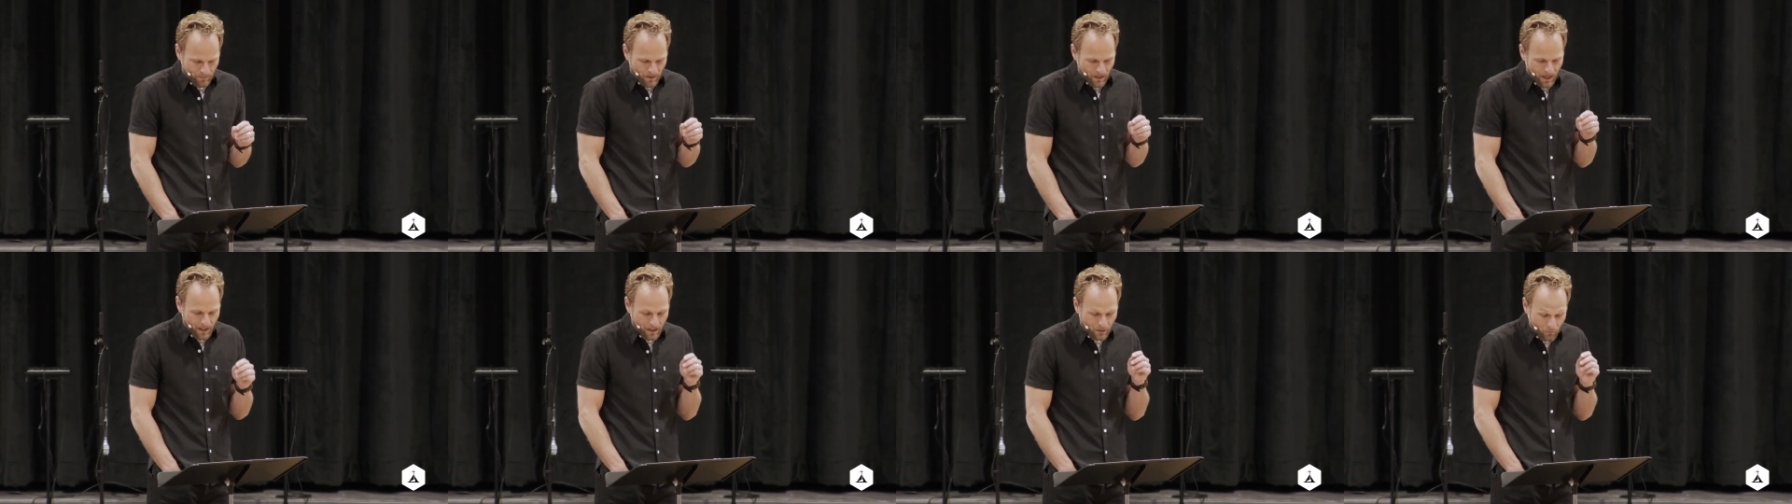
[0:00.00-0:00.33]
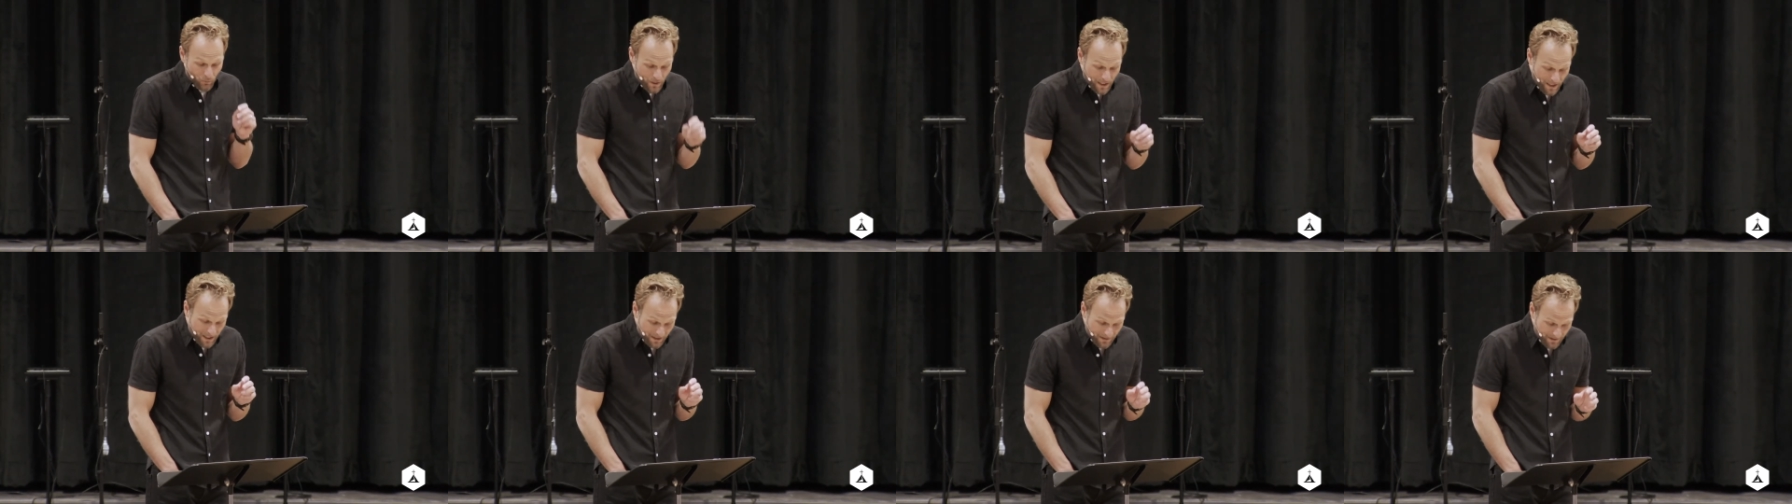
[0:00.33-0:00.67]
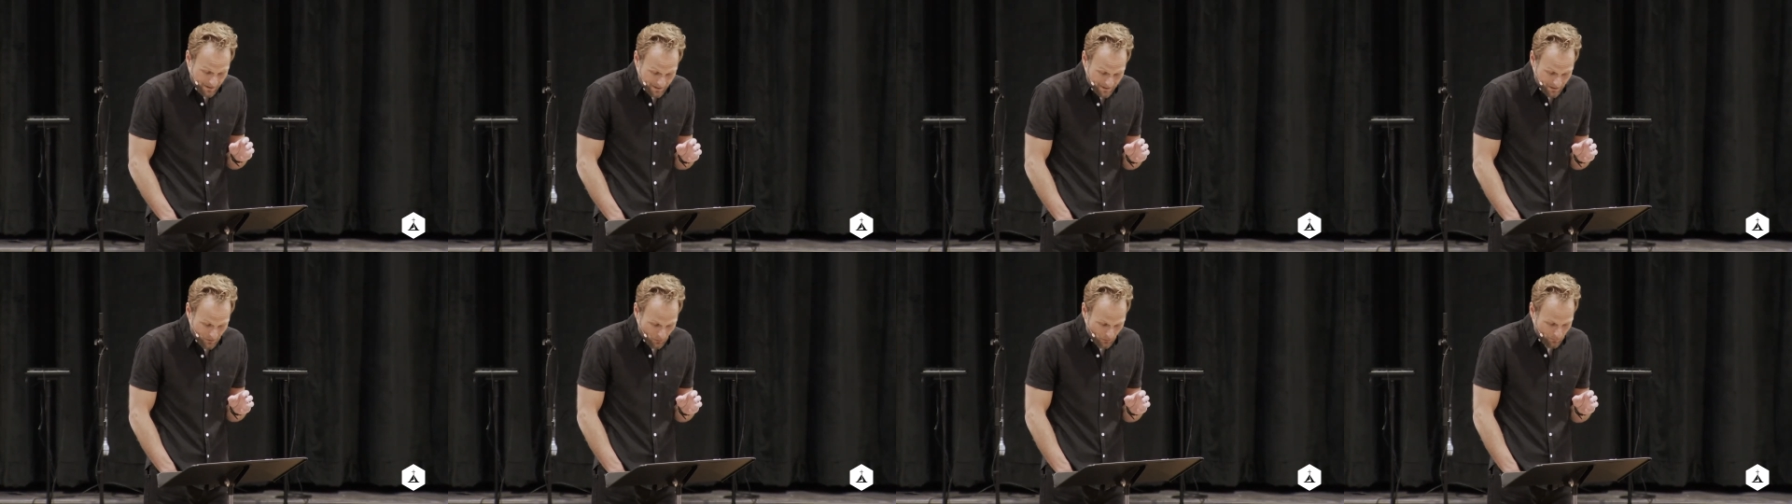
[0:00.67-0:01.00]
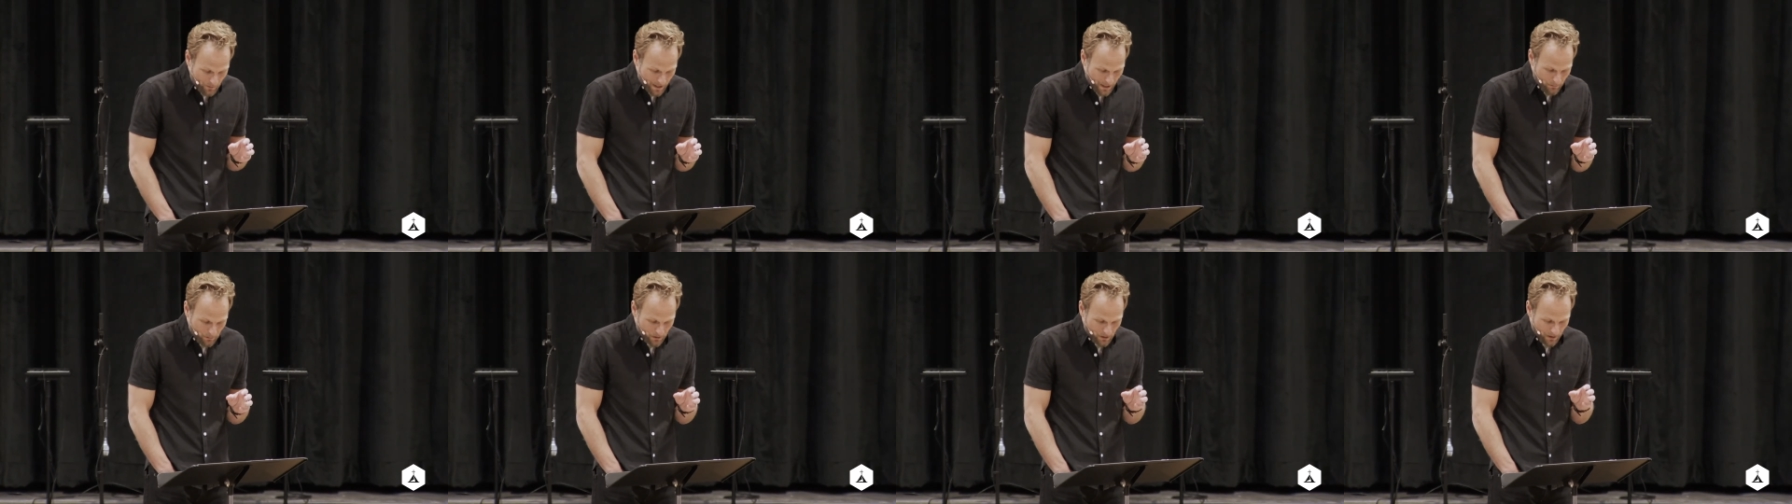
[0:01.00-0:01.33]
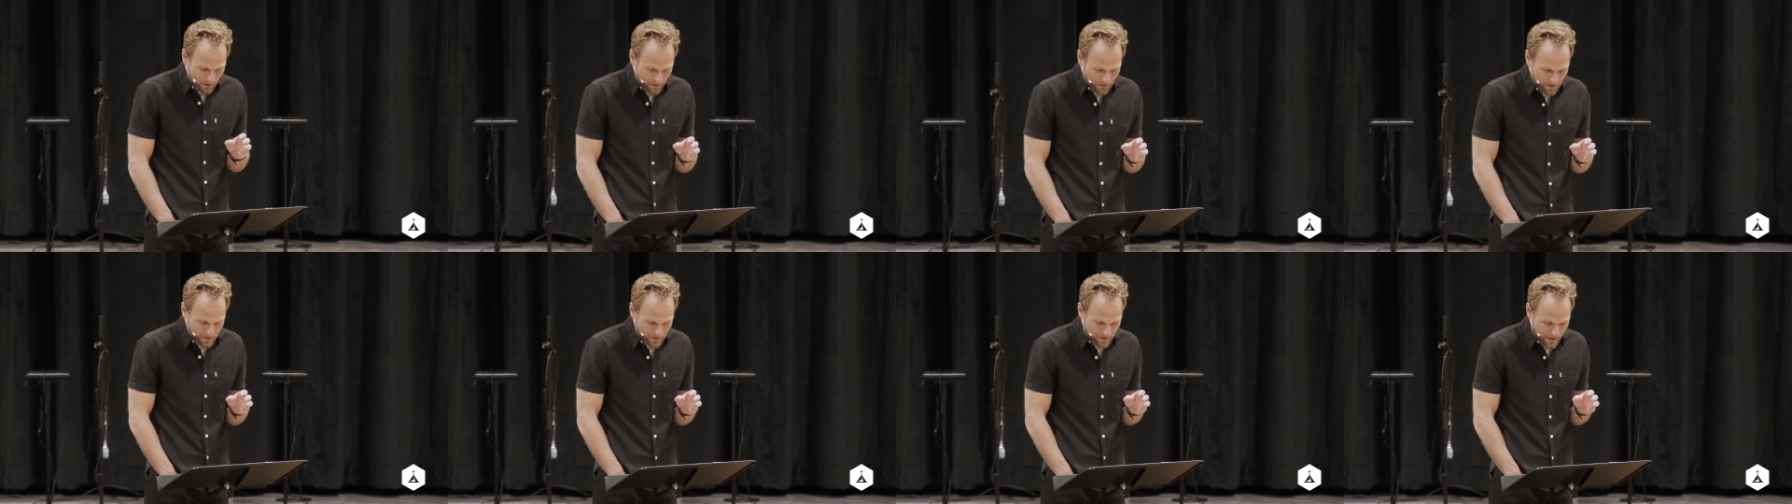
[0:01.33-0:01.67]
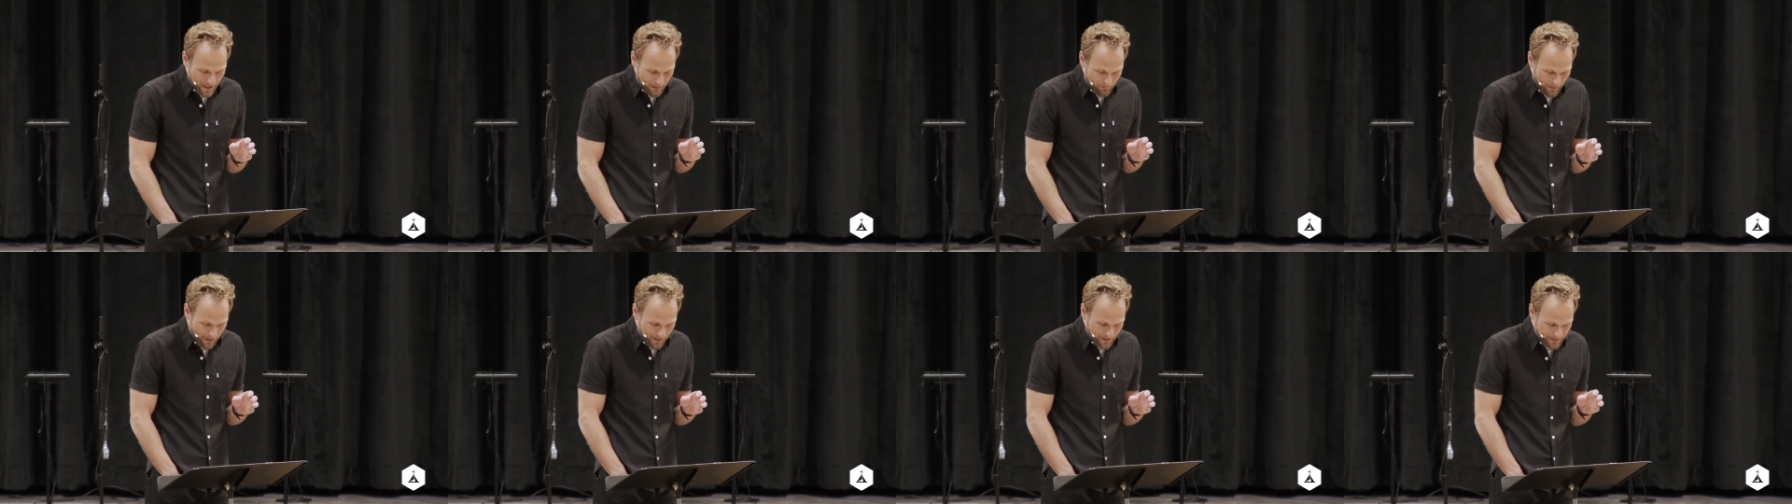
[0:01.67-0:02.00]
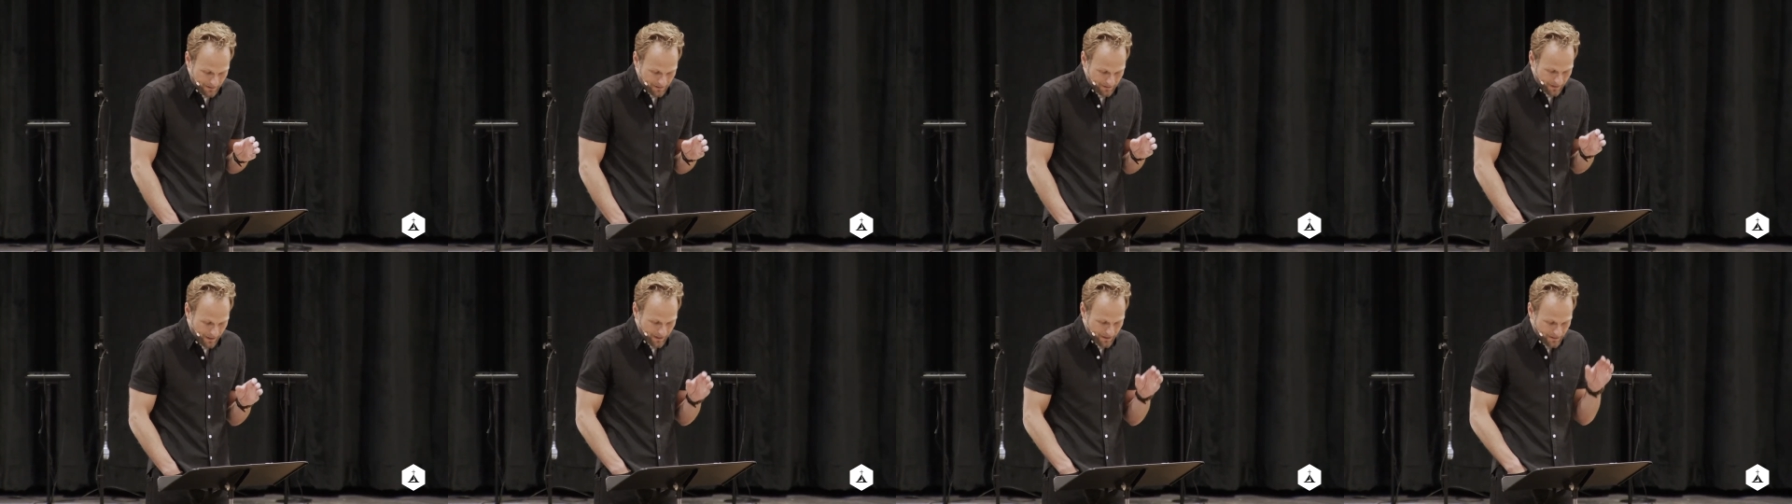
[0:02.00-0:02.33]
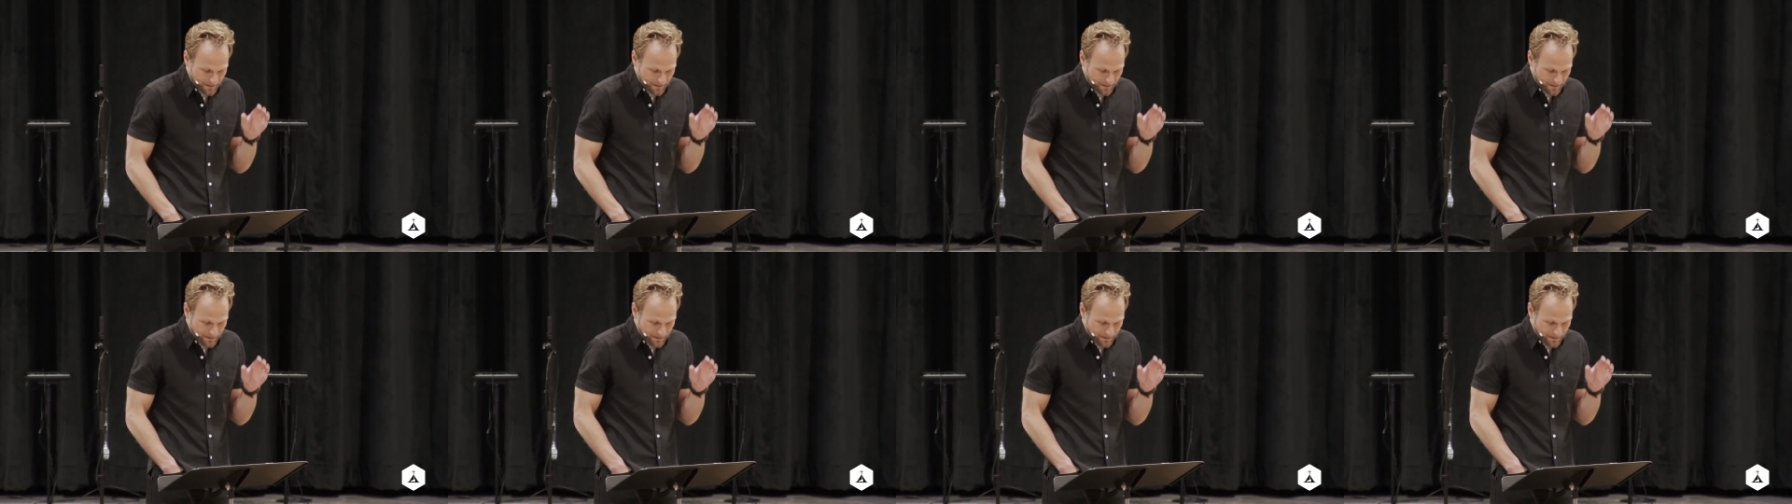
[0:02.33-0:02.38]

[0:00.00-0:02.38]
And in reading this, you will be able to understand my insight